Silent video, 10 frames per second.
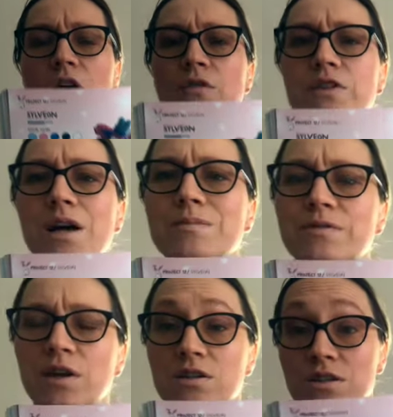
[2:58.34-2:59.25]
of types
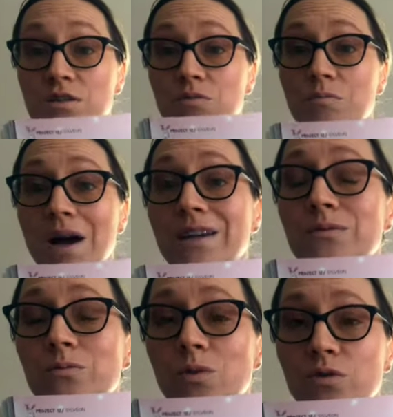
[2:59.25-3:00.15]
of colors that you might
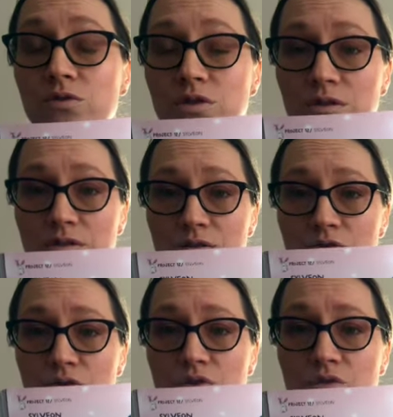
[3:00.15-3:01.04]
want
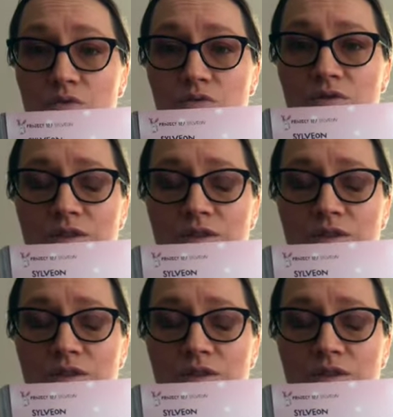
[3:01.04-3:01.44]
to use.